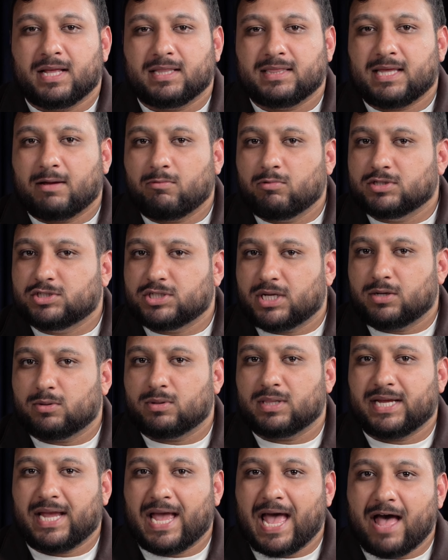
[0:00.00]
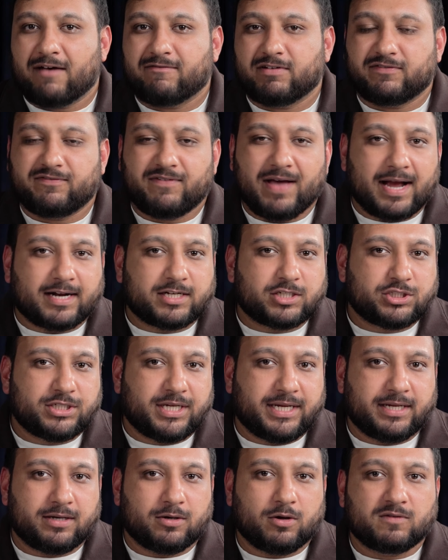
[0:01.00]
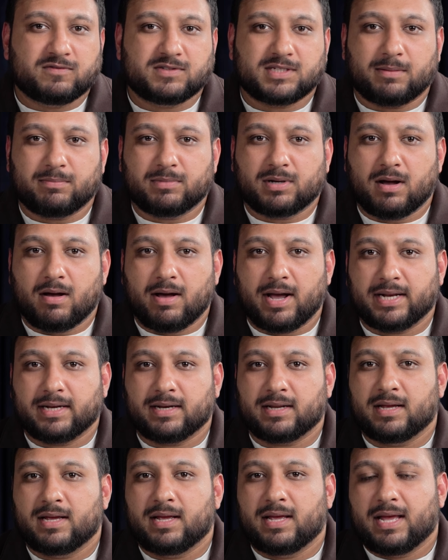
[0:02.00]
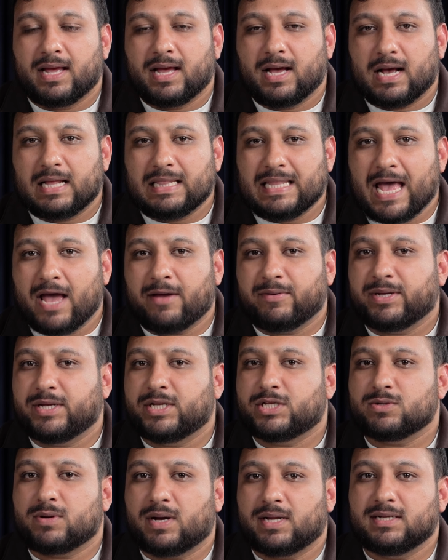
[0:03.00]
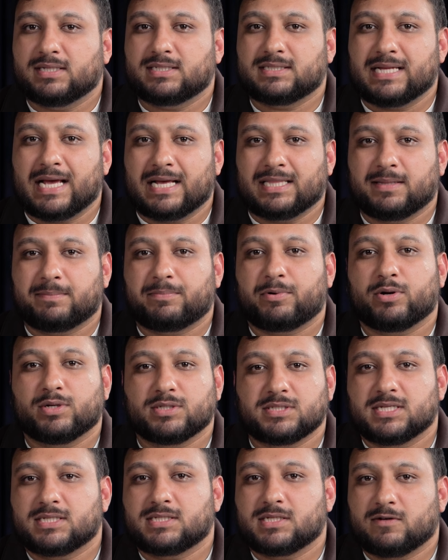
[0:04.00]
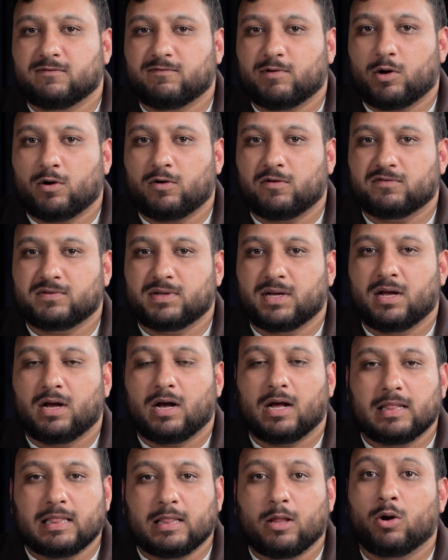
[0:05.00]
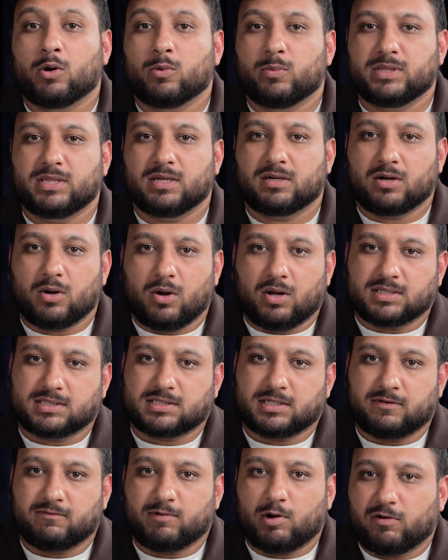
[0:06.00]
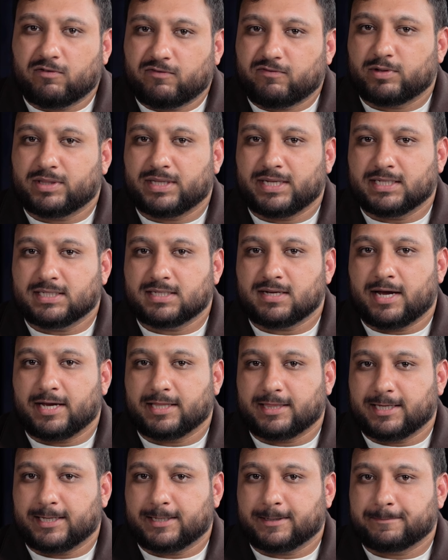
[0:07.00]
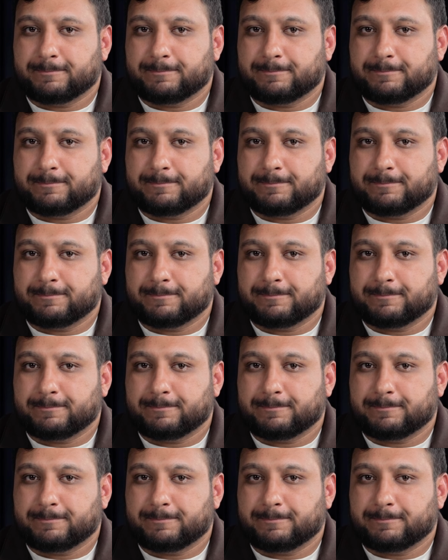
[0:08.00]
they will generally have a fact sheet of some kind, allowing you to understand the process involved, along with the costs involved for the entire thing.